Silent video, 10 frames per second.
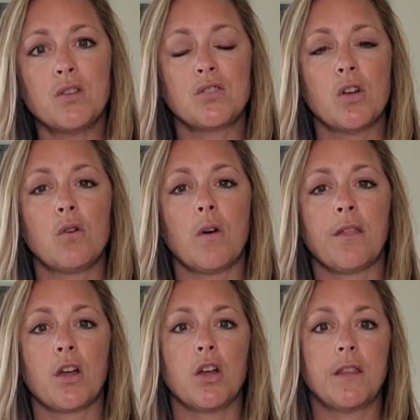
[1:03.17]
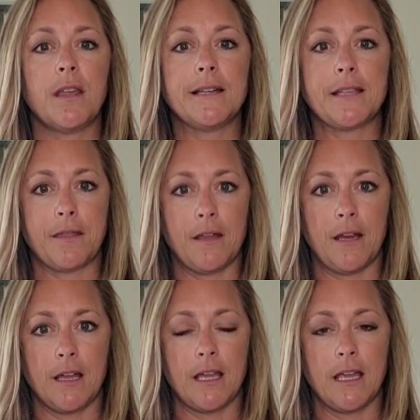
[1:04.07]
So the good thing to
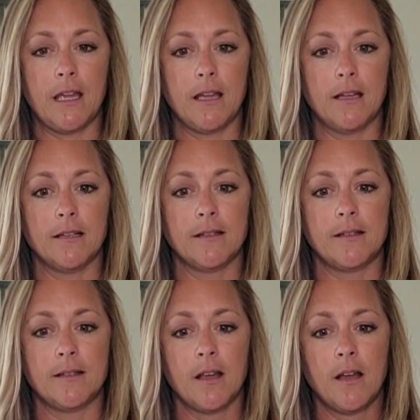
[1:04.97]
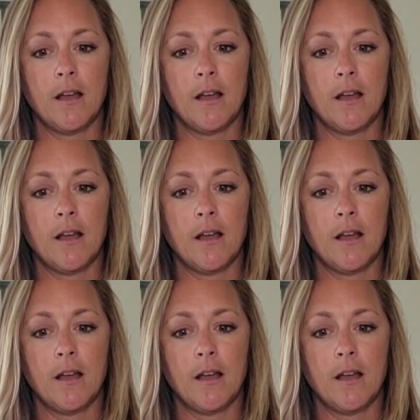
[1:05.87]
think is